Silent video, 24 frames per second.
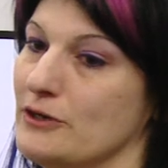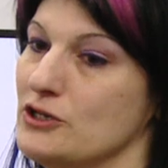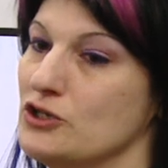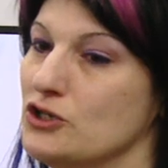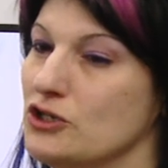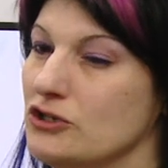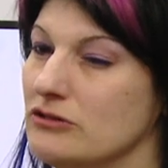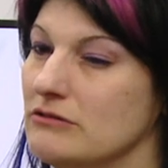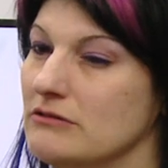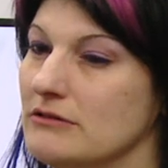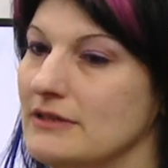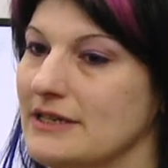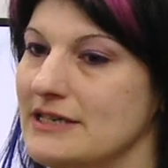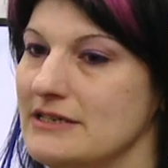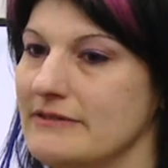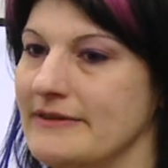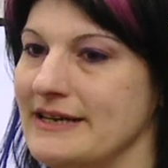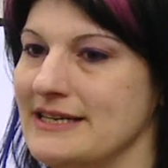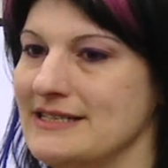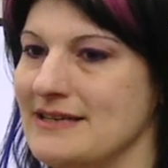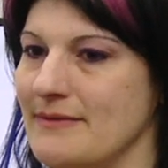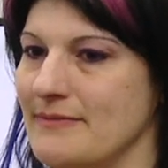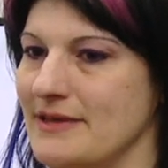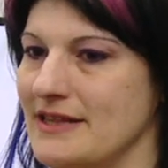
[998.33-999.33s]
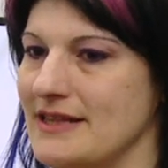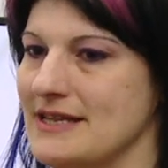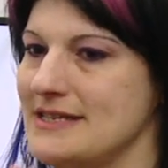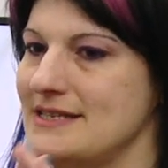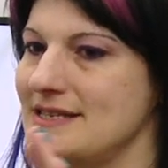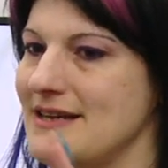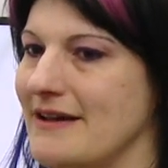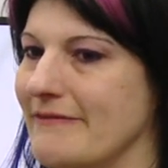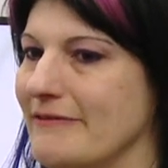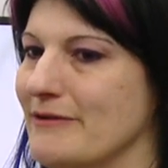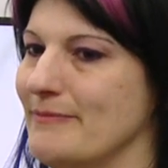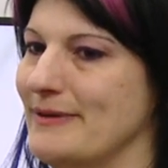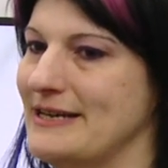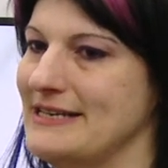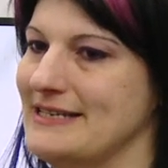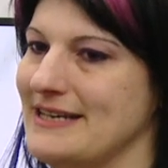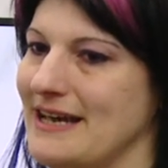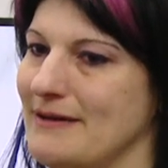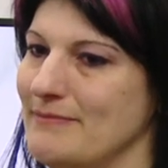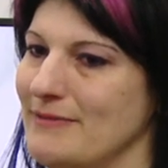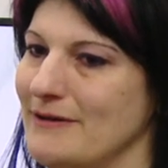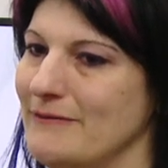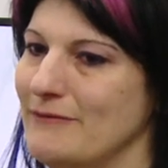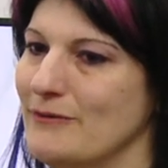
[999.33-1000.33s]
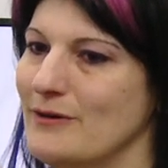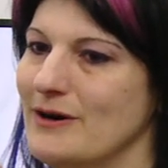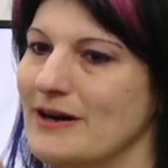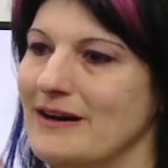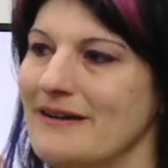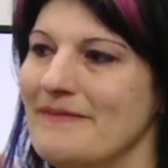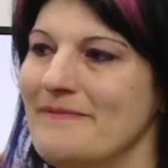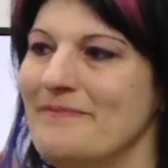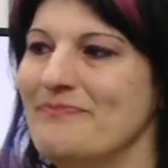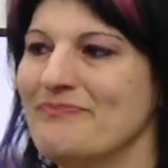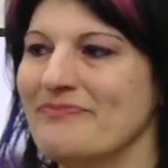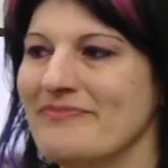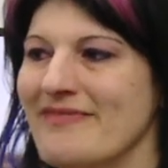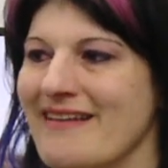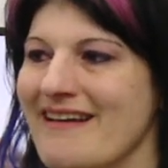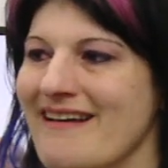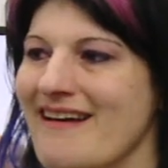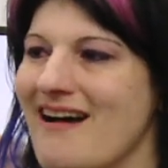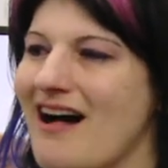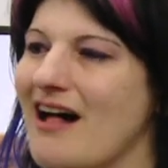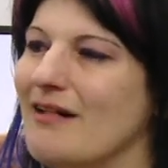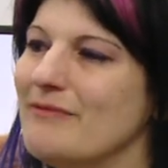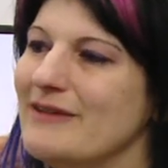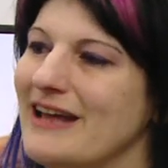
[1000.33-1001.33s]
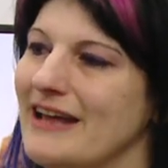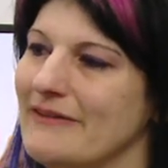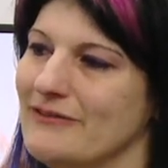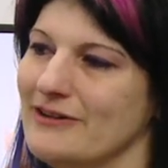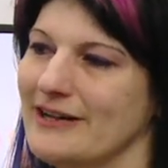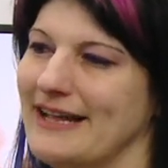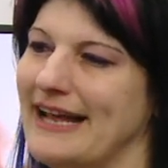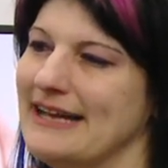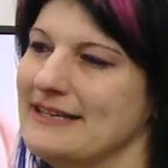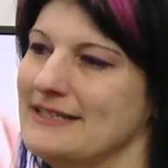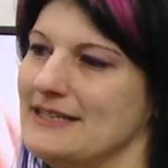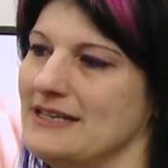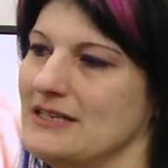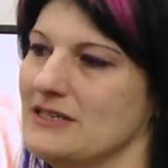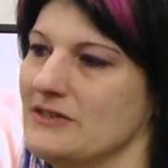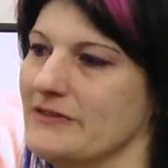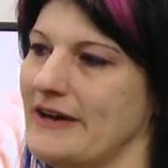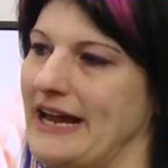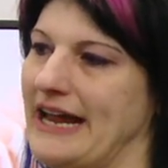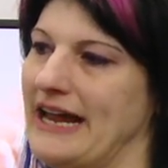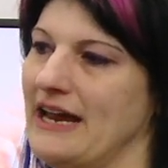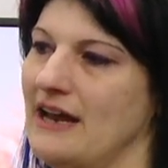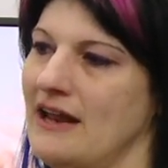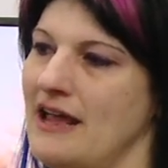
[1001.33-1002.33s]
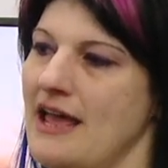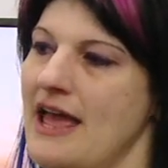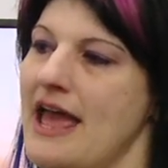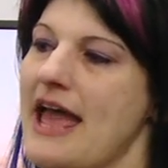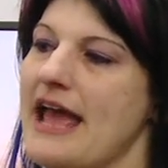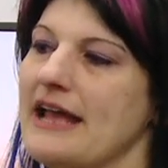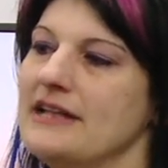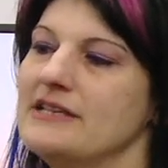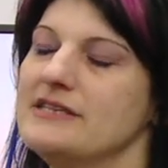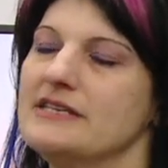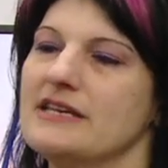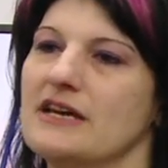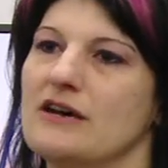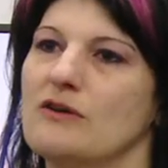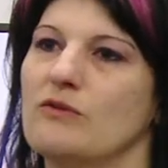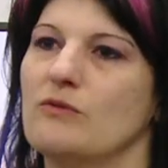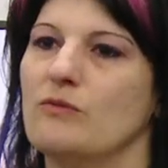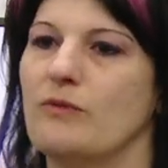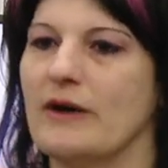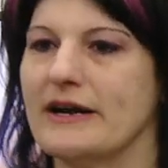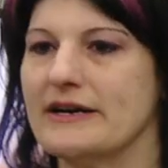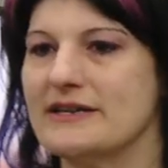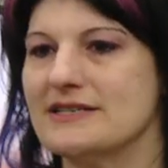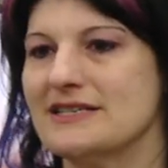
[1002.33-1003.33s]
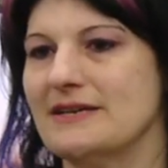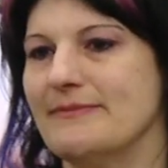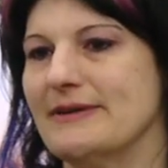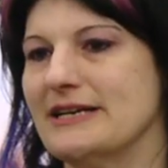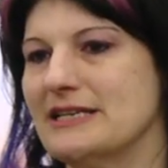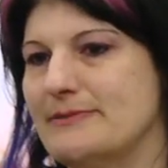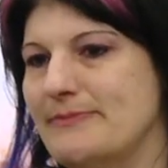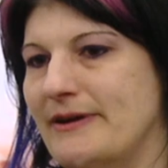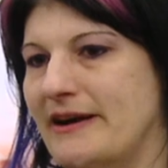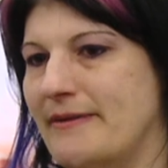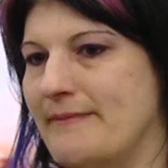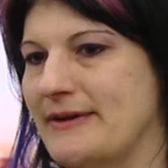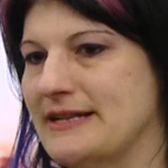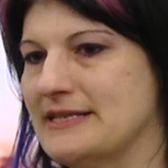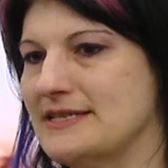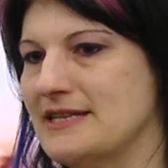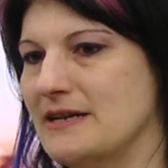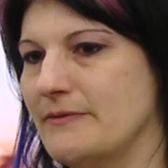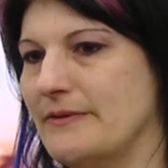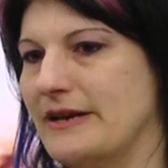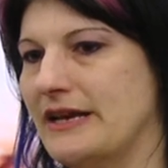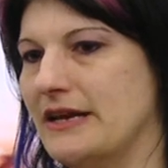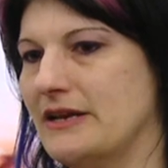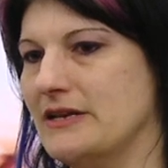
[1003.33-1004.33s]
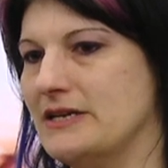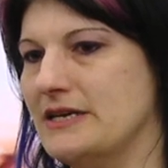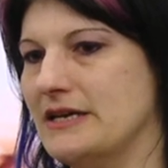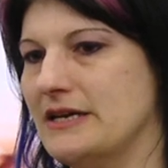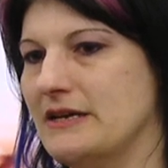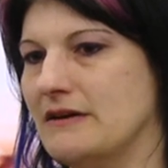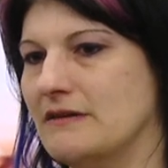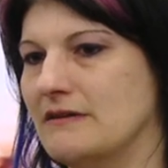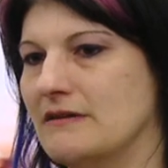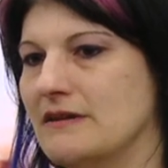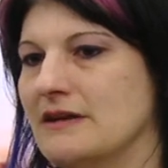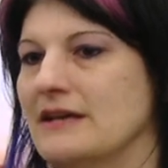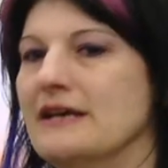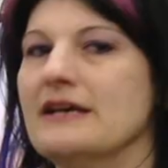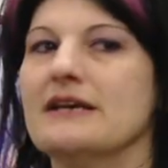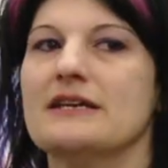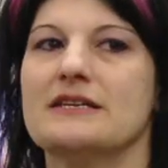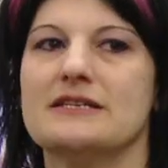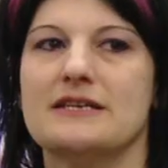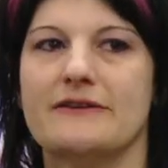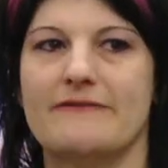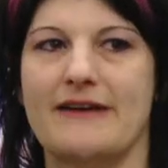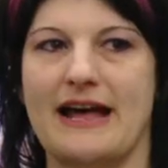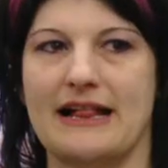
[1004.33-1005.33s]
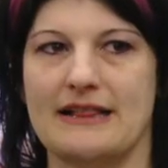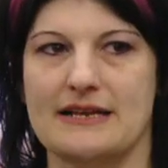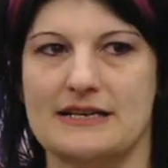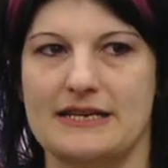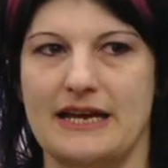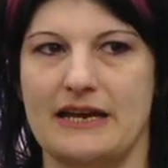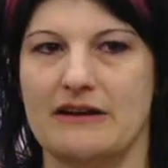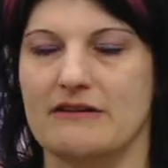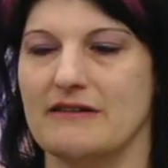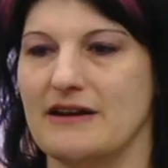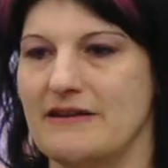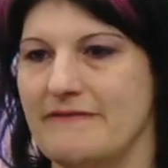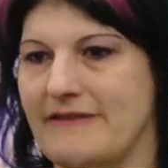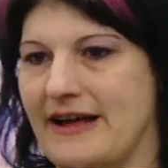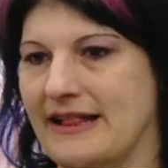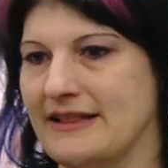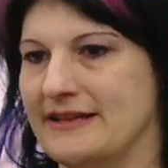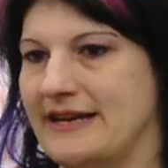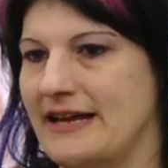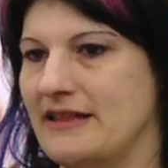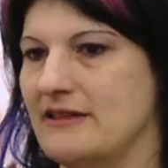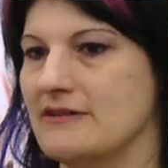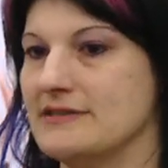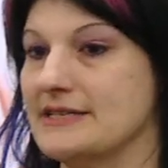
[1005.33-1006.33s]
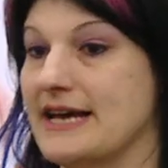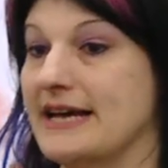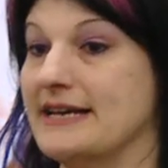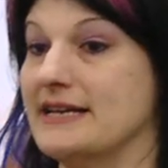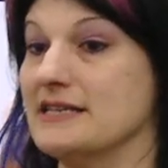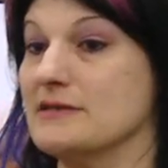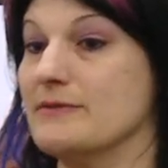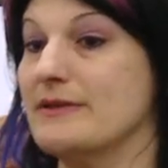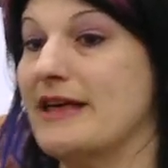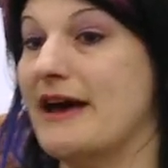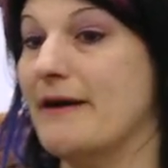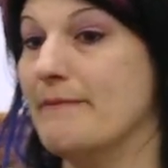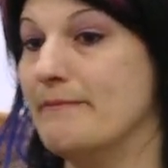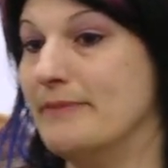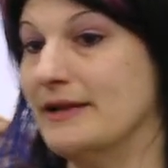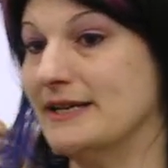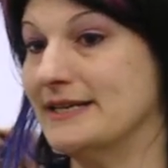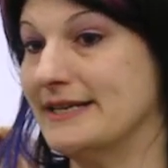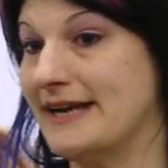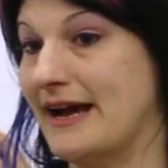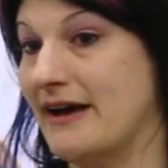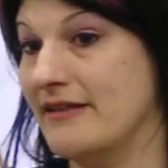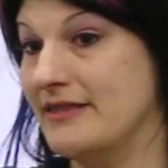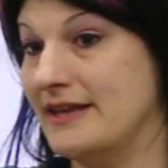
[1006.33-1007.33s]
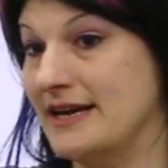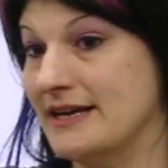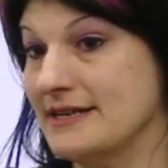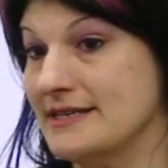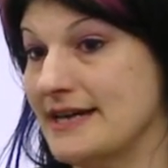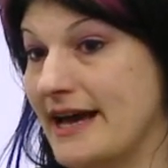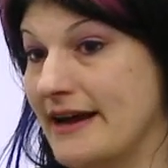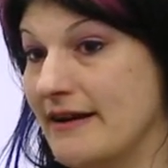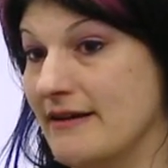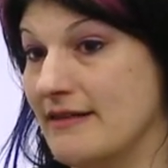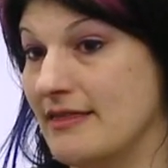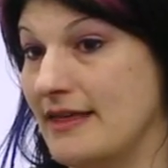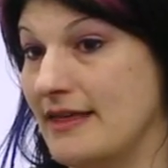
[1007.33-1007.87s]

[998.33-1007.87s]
we're truly doing something that's never been done before, all we have are guesses, right? And so, what are some experiments that we can do to validate or invalidate those ideas without building out the entire